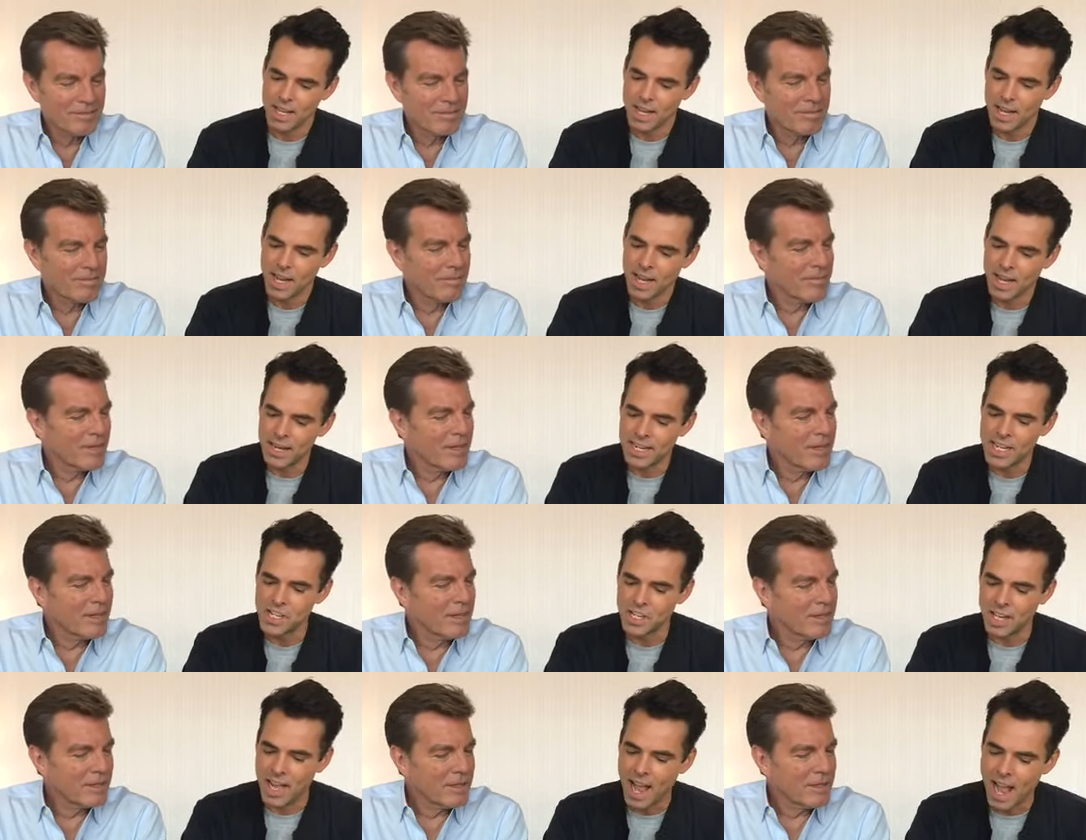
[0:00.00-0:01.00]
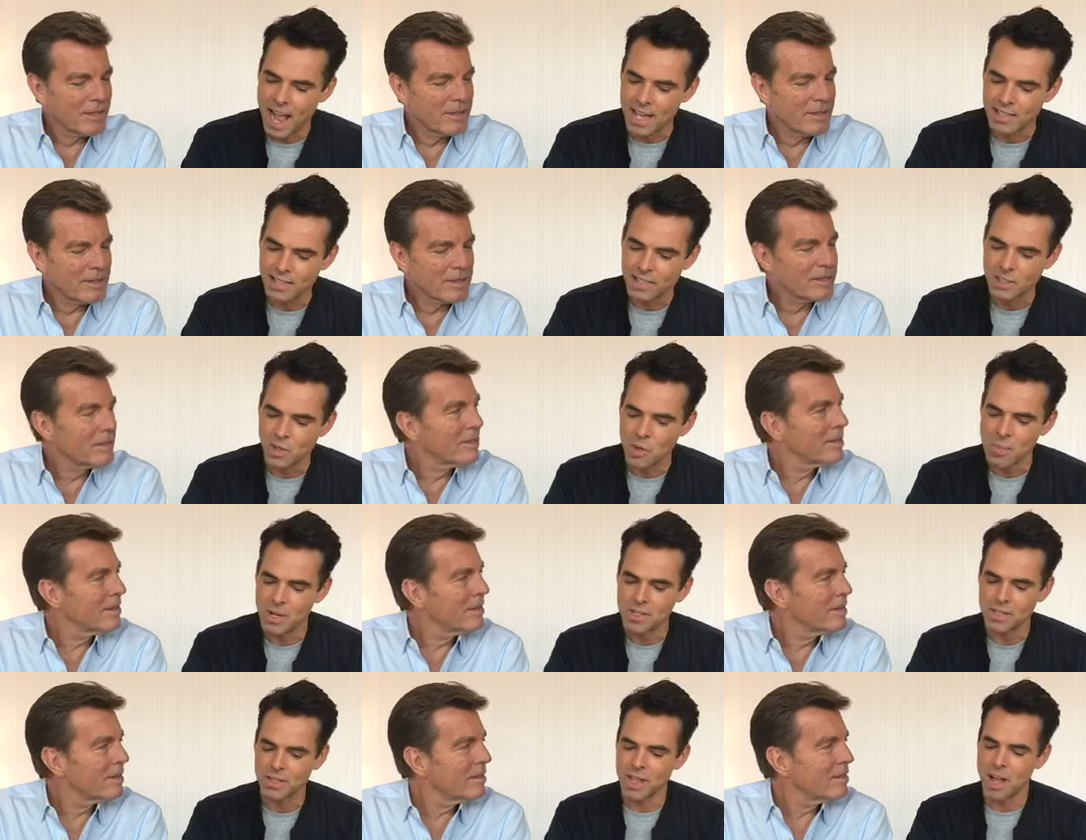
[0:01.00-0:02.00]
Speaker 1: Uh, Nisha asks, so much
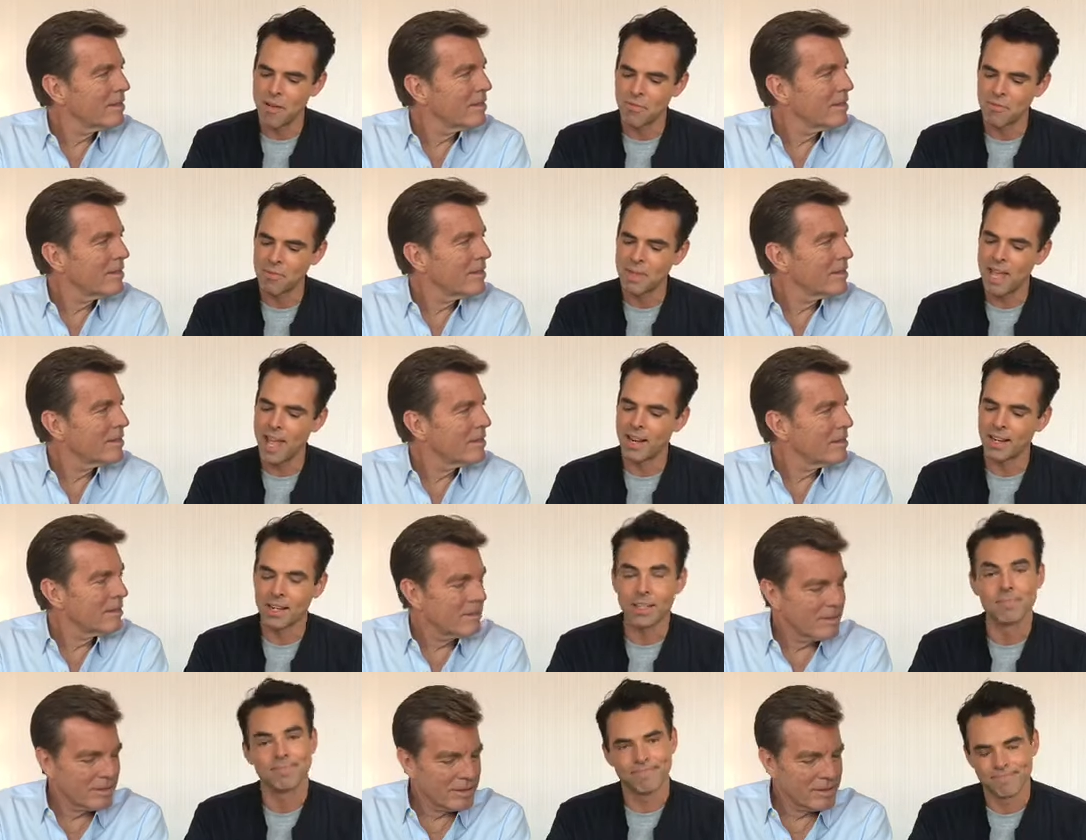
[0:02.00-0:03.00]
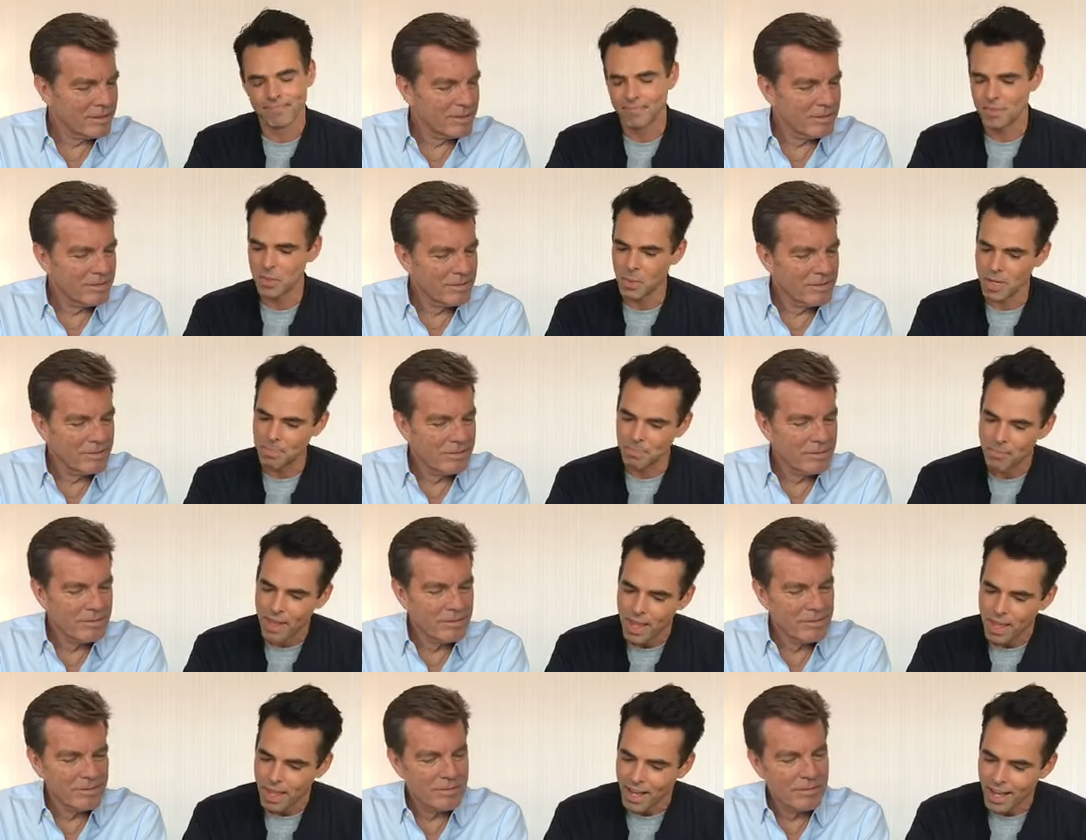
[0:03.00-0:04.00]
love from Canada. Sweet.
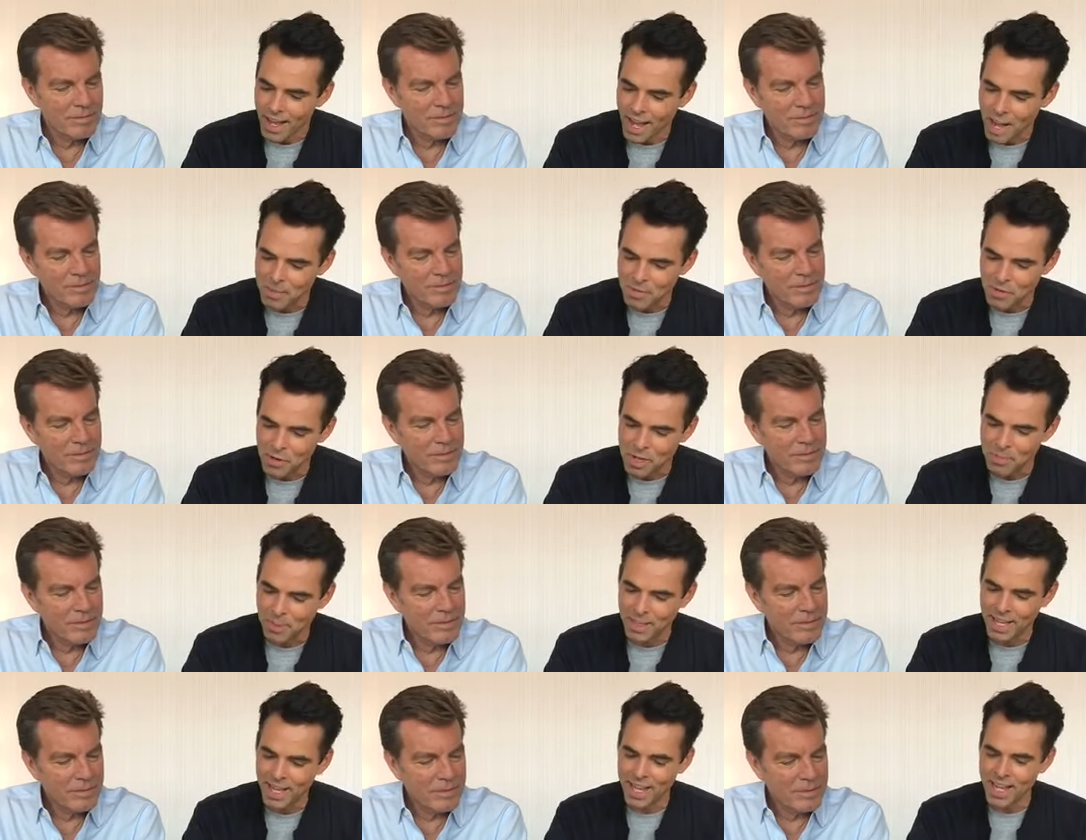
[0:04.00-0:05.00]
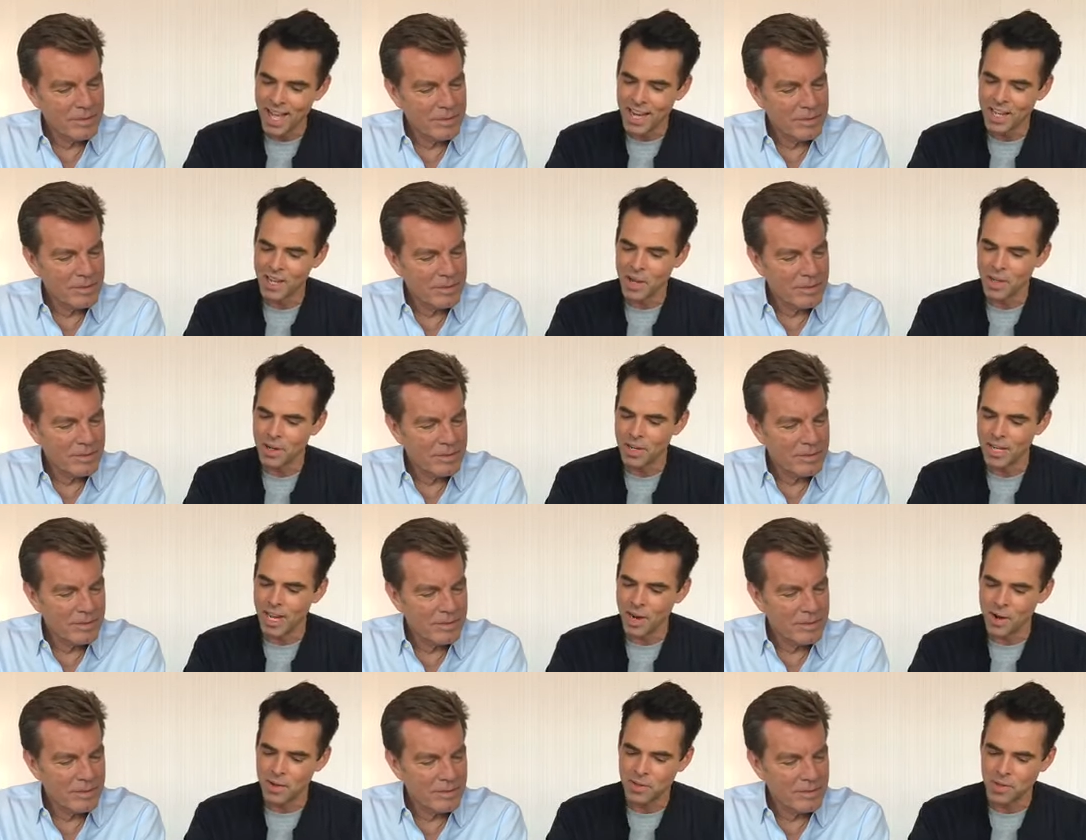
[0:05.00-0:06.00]
Um, if you could play any other
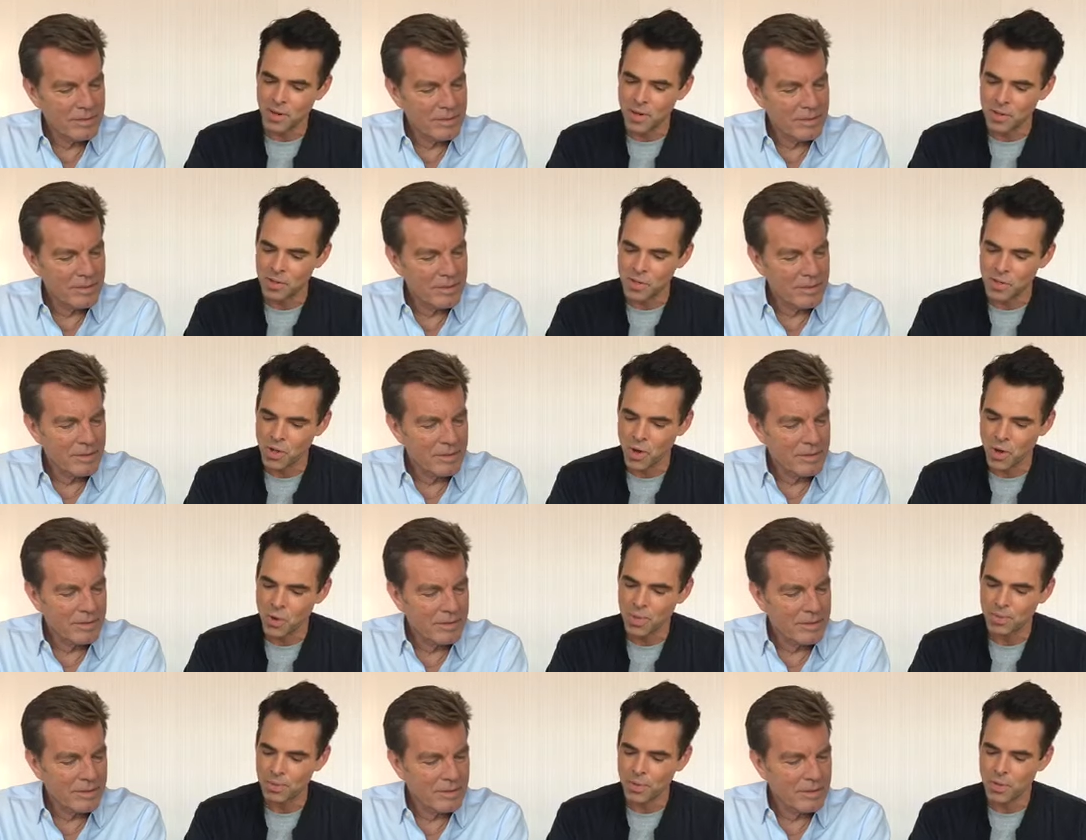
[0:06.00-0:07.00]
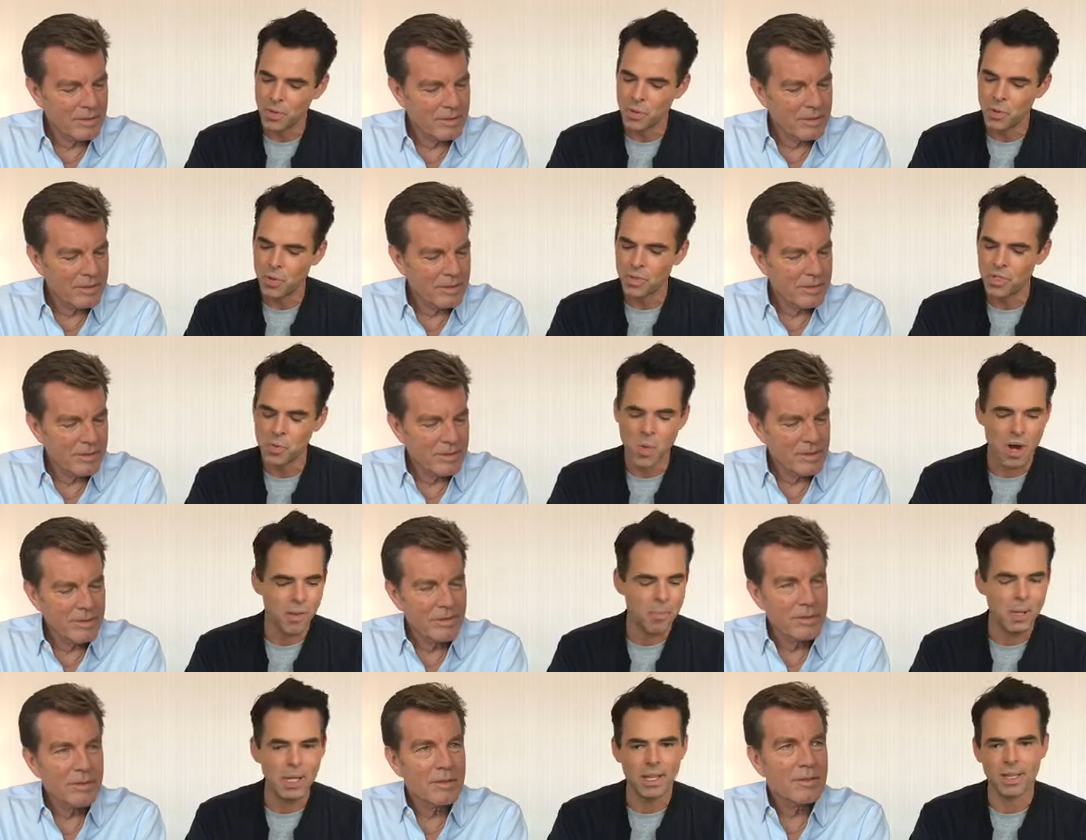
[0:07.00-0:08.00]
character on the show, who would you want to
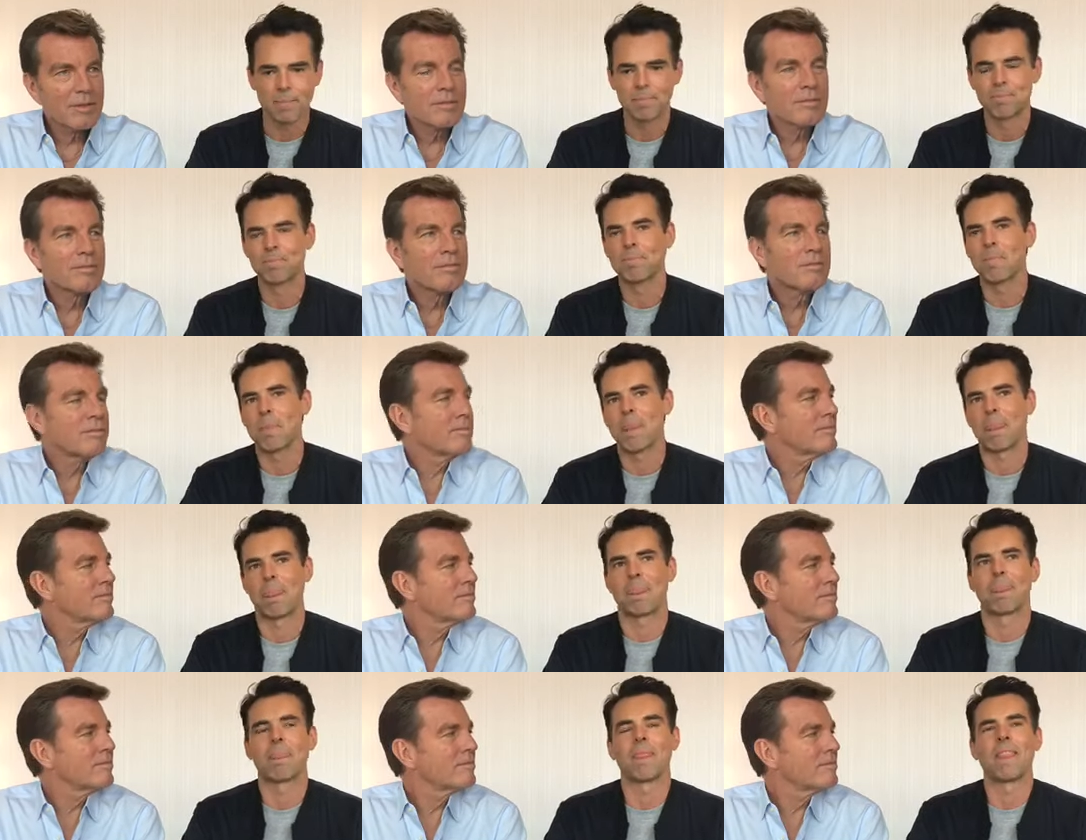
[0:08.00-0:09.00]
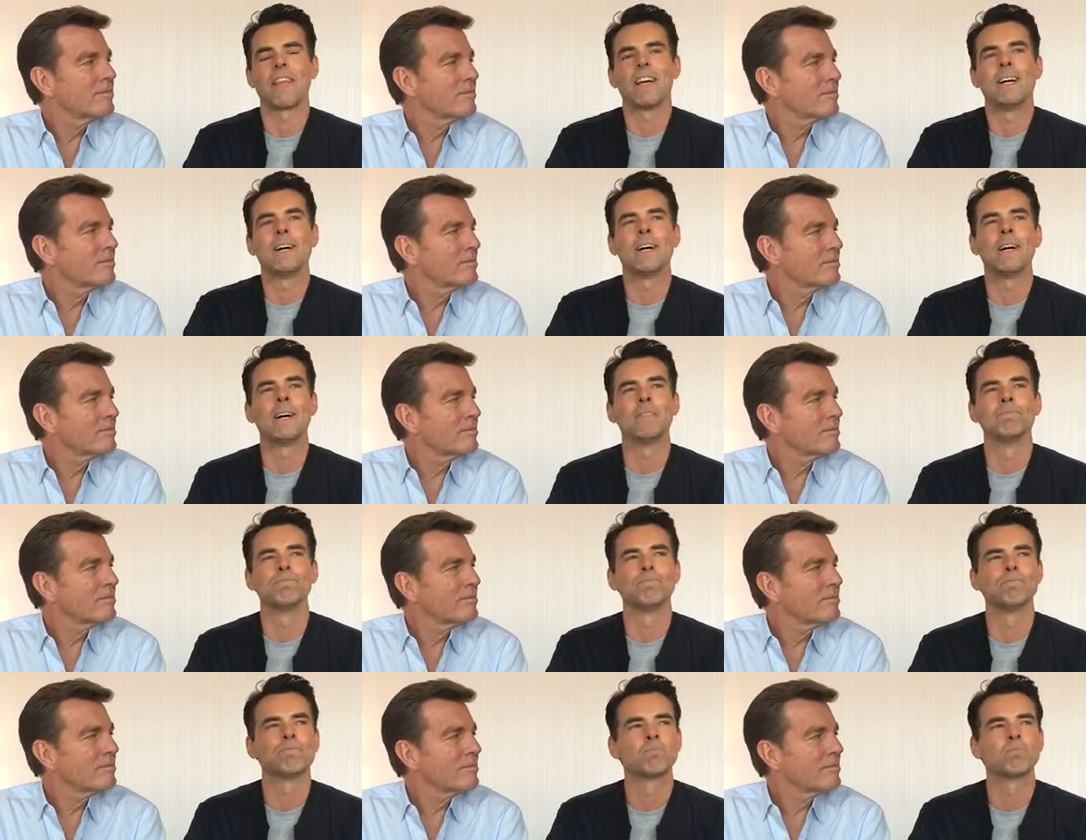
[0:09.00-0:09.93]
be? Um,